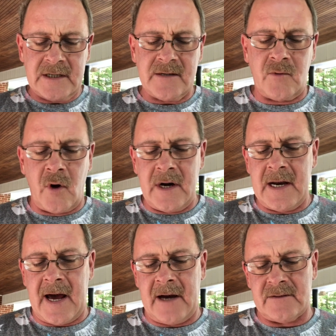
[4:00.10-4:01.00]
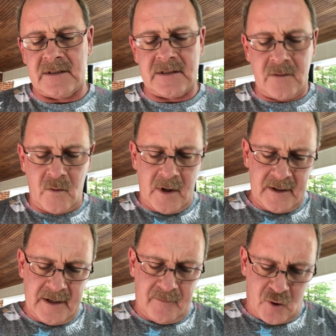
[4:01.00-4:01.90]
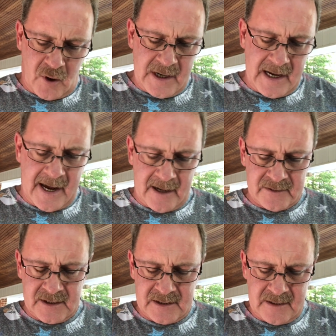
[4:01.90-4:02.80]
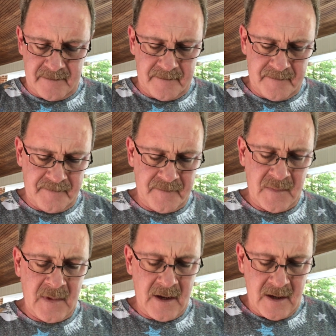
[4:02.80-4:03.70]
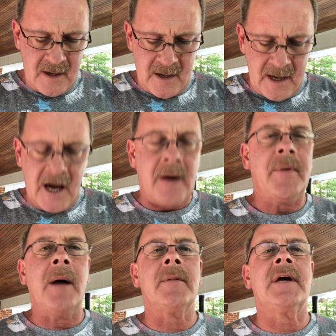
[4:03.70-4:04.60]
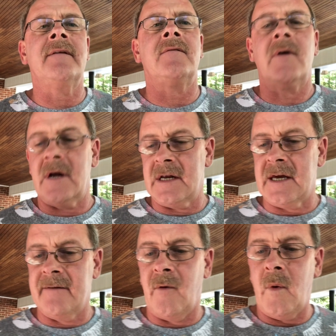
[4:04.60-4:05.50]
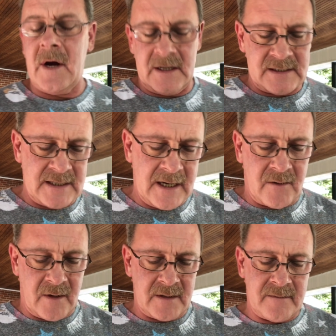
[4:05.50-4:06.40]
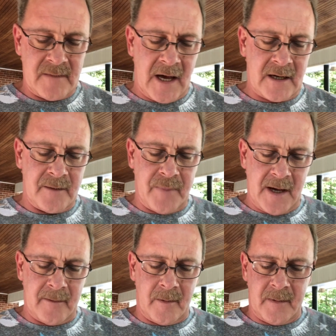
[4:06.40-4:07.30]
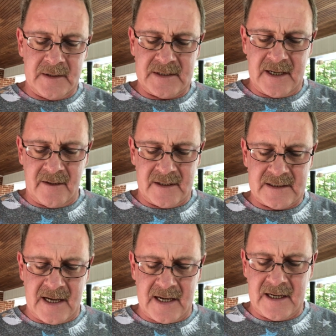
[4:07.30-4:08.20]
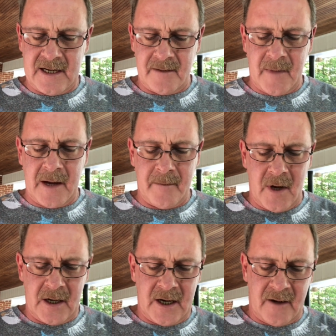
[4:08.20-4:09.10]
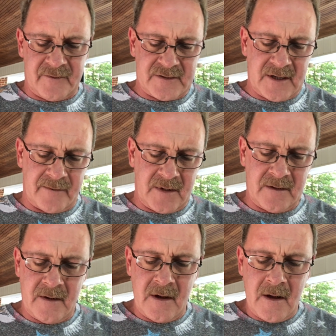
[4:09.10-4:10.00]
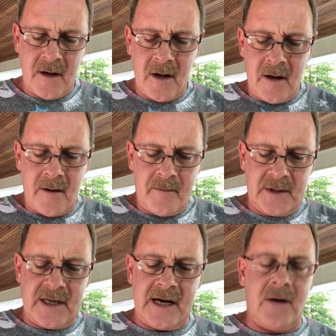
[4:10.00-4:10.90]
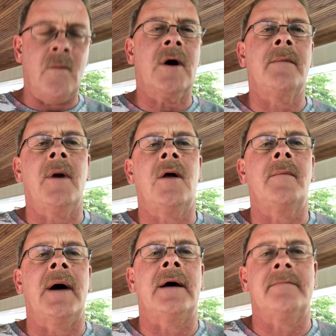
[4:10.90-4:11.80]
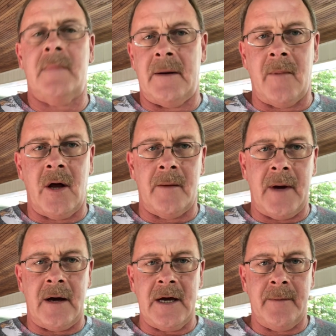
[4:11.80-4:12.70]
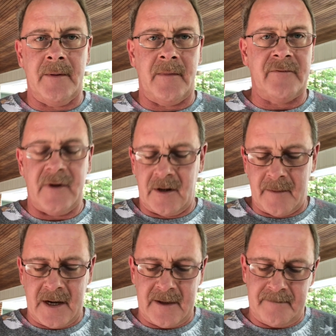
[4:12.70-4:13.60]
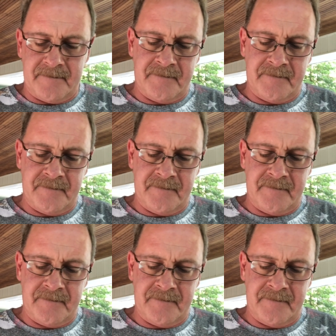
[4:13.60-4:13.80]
at some greenhouses. Well, them greenhouses, I'm probably getting ready to give away a secret. I could probably sell this idea and make money off of something, but that ain't what I'm all about. I'm all about helping my fellow man.